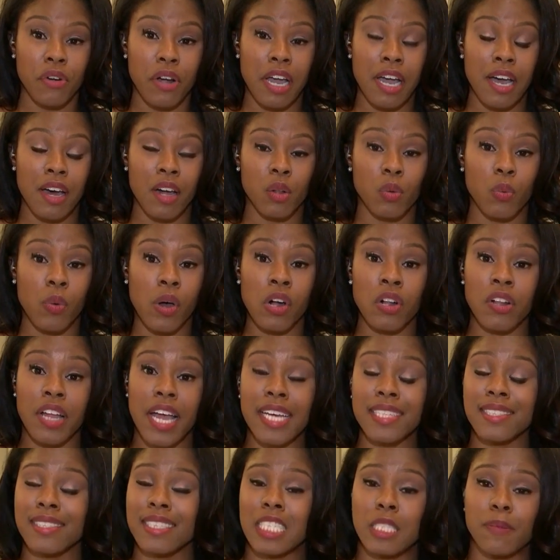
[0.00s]
Rahel. Well,
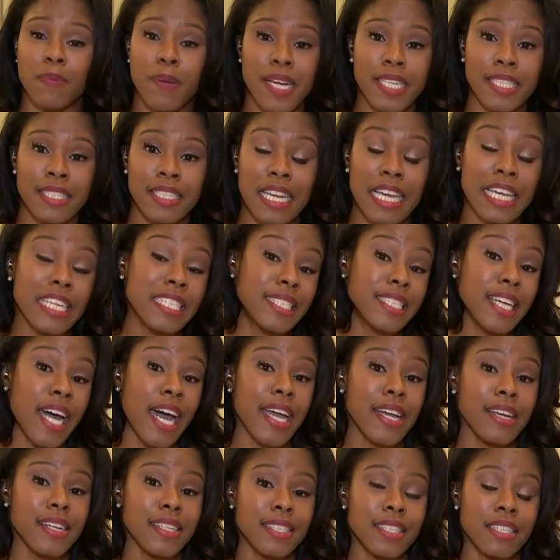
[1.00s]
as expected,
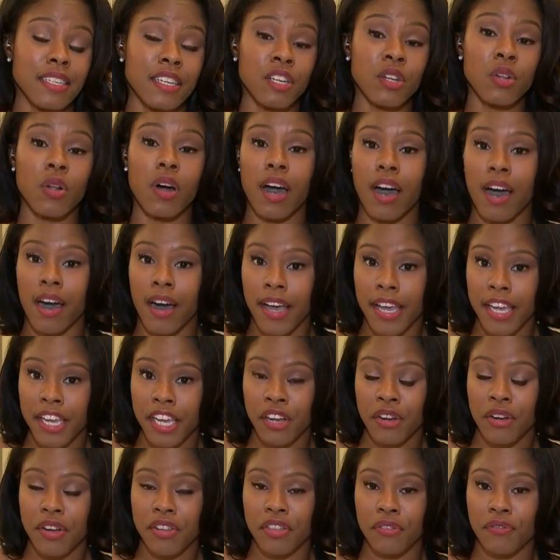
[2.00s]
anxiety is a little high
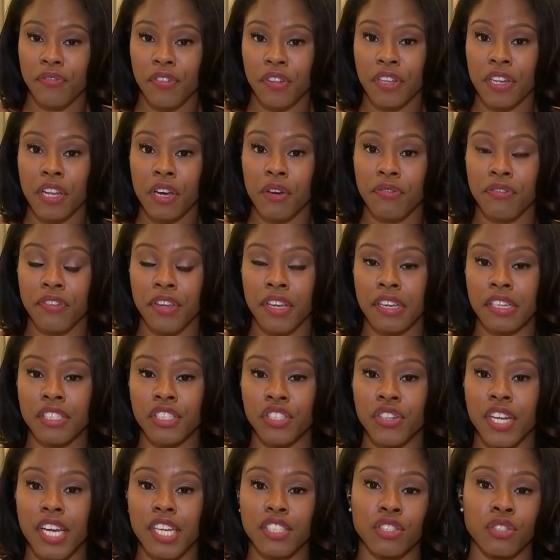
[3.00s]
here at the Philadelphia
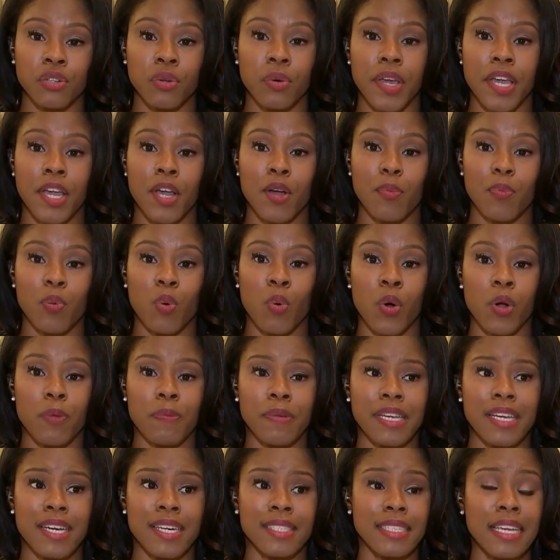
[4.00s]
International
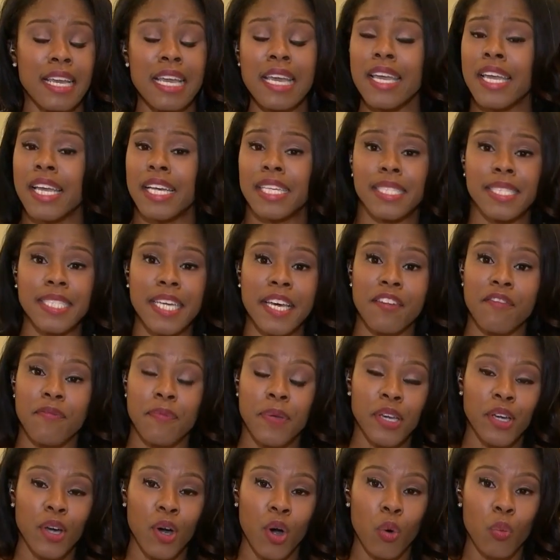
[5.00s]
Airport because instead of
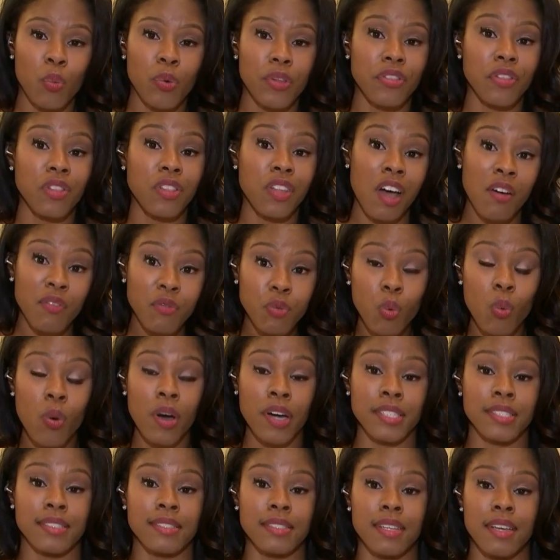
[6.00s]
being home with loved
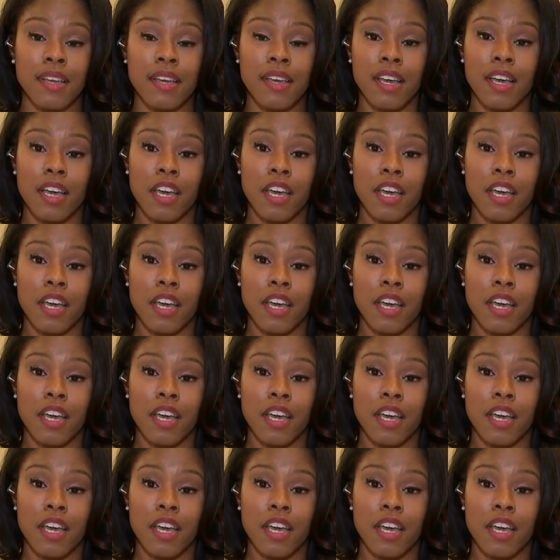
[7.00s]
ones,